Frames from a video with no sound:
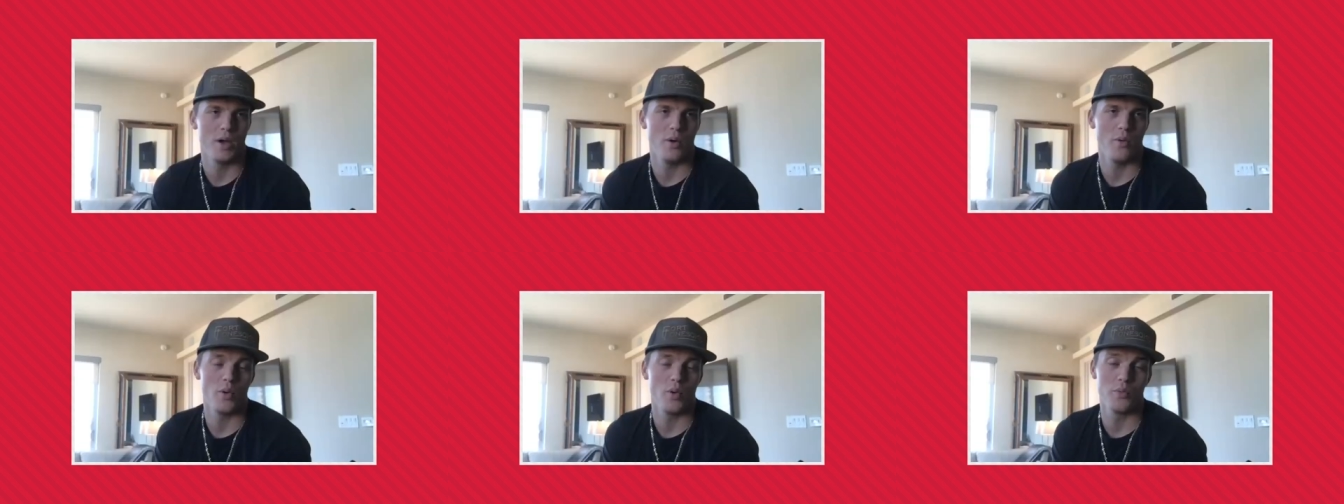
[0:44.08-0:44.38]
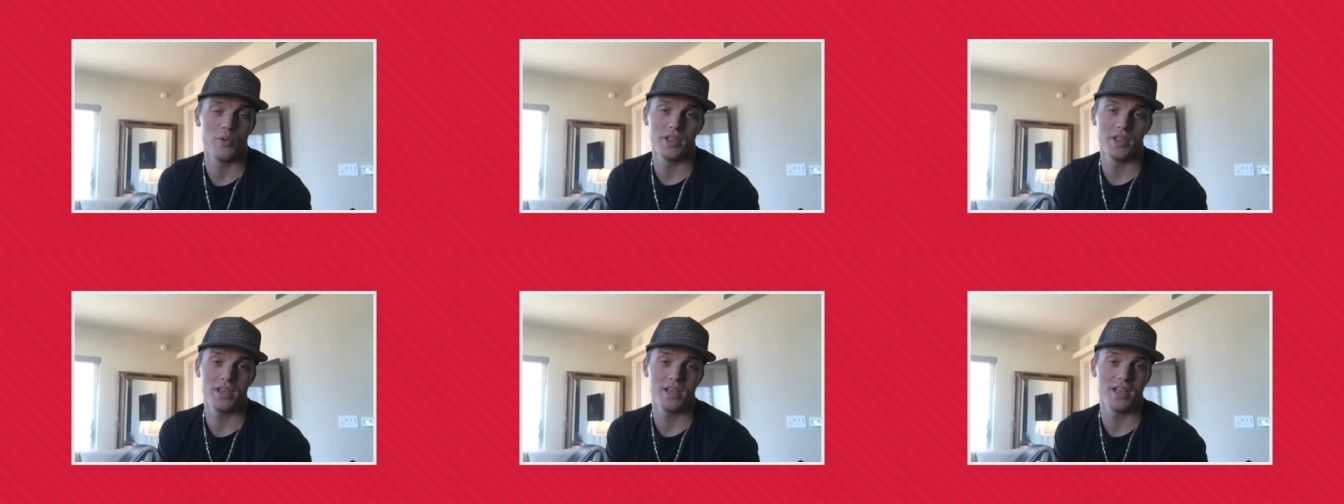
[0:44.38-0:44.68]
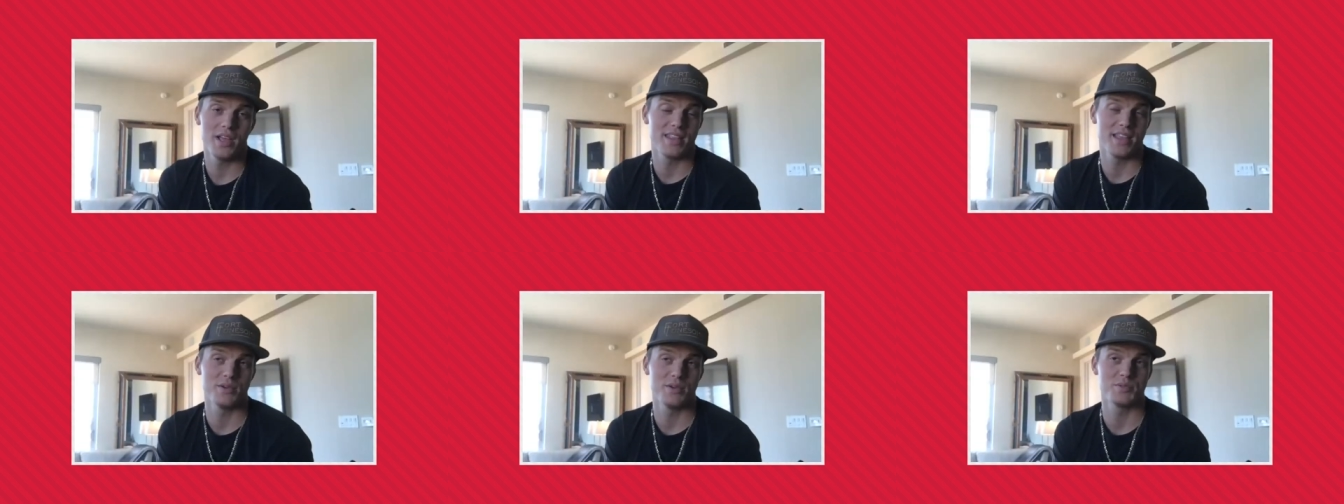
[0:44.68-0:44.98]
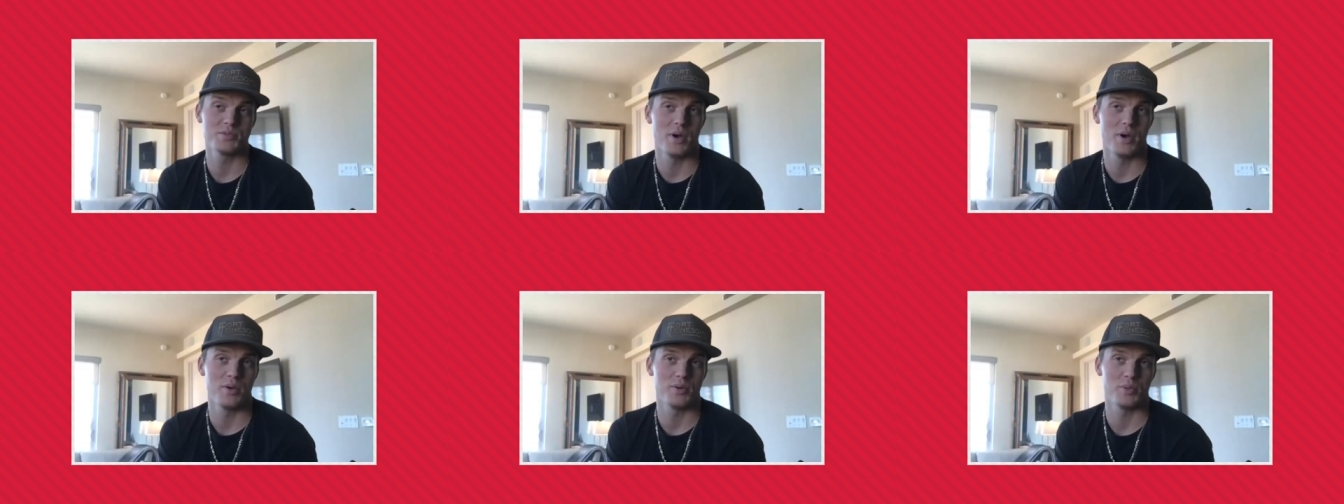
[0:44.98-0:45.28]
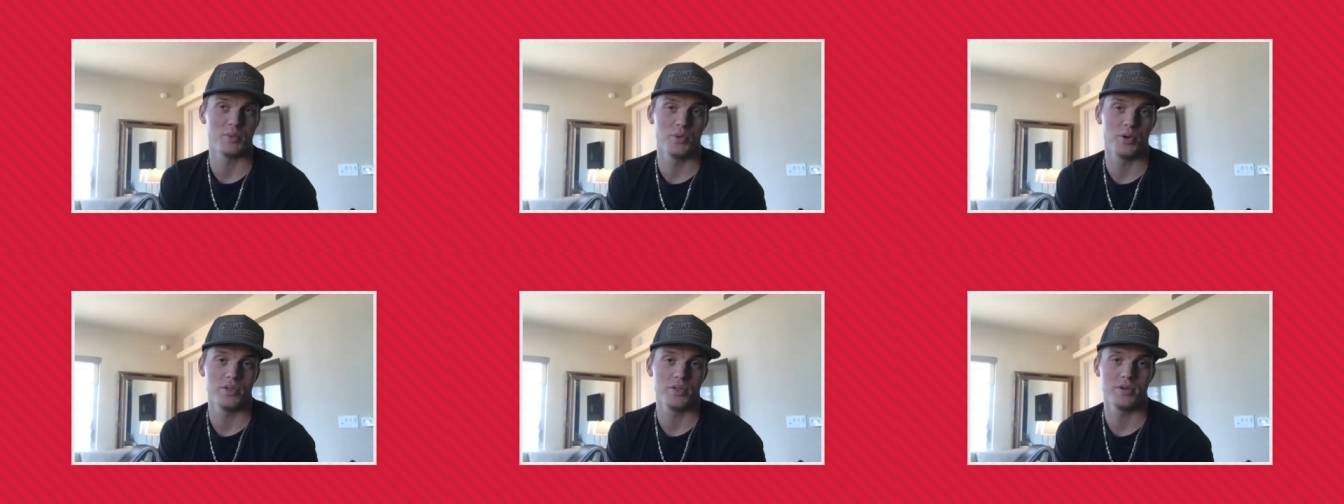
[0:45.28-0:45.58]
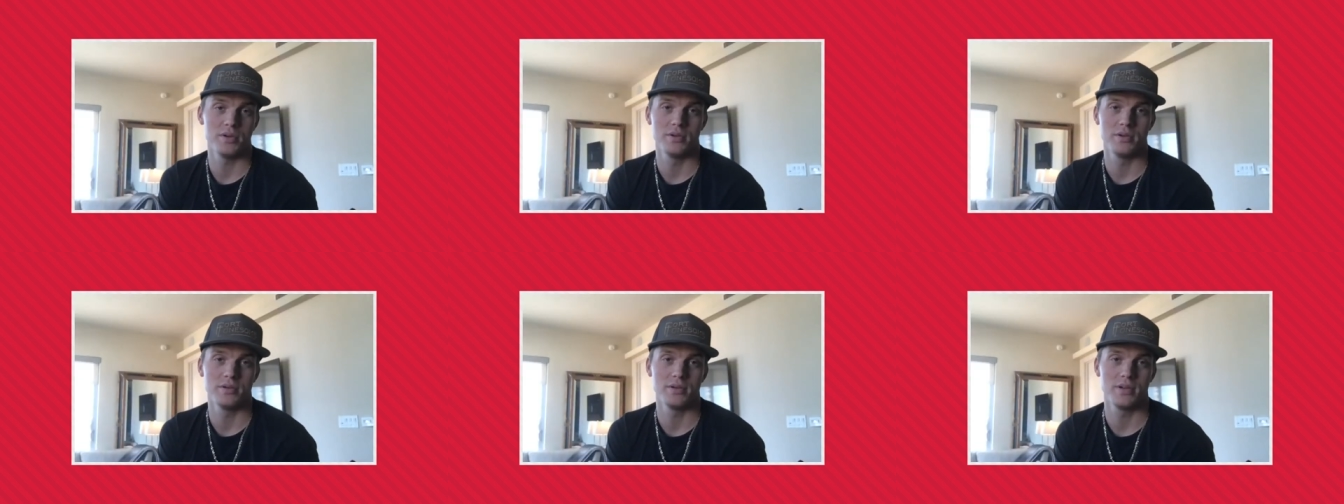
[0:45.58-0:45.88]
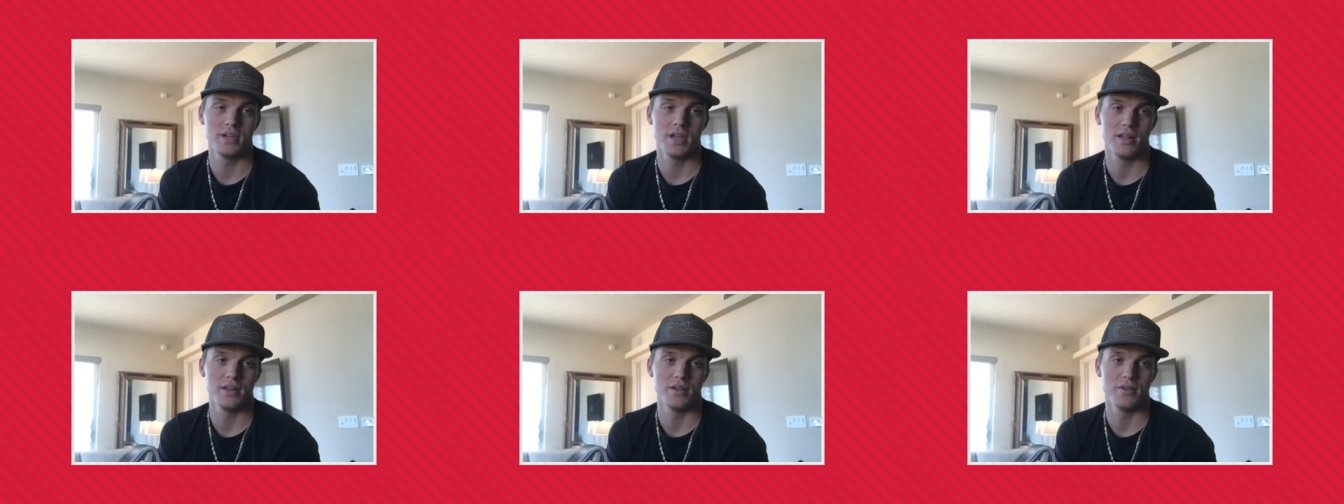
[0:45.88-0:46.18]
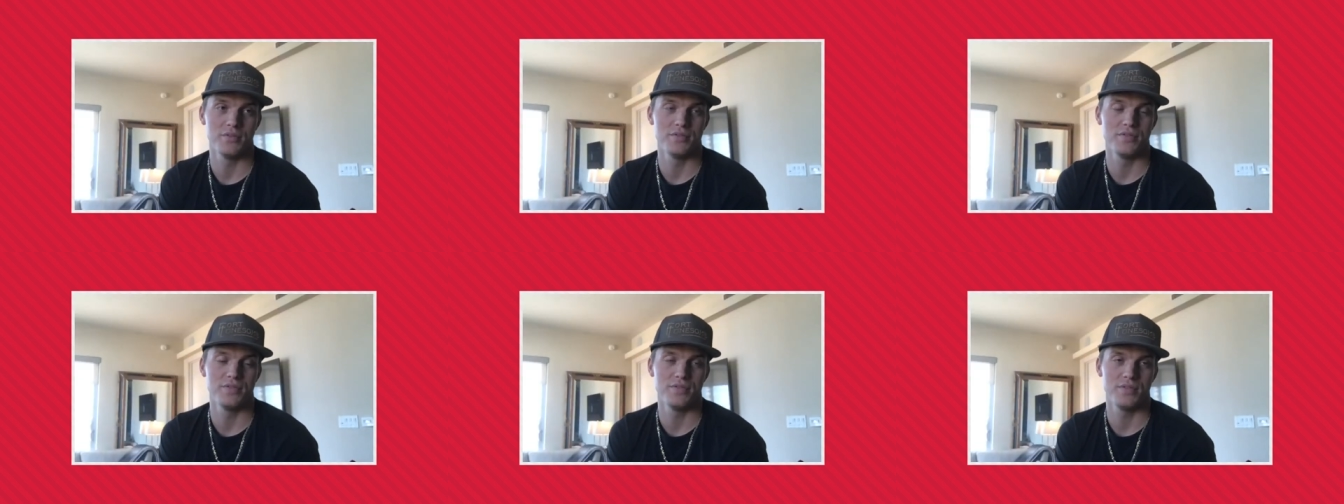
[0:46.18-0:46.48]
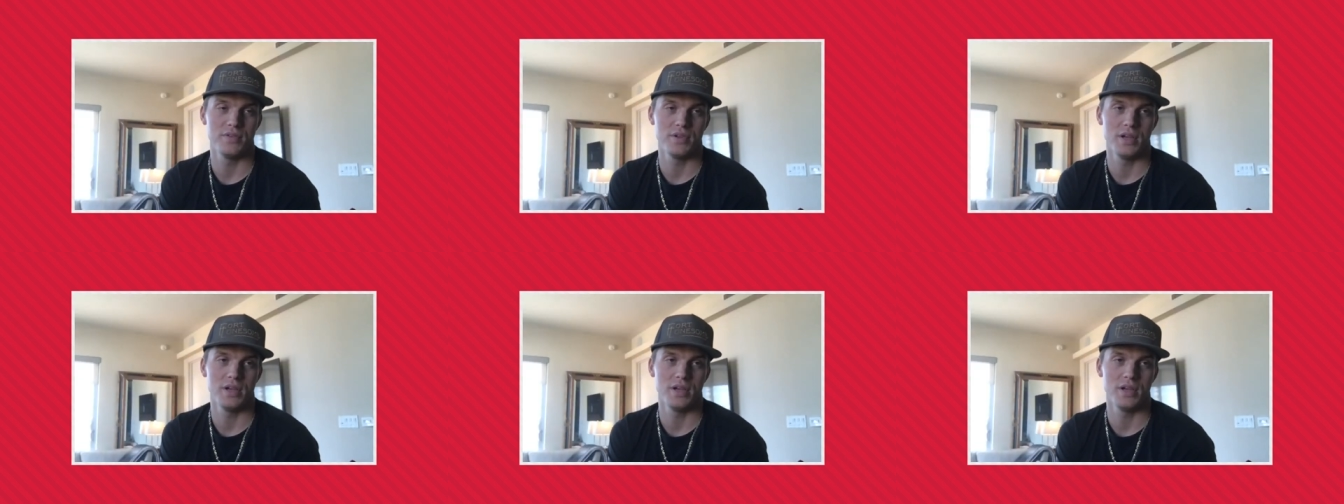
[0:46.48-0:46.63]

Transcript: Well, really, I think it was my older brother, kind of.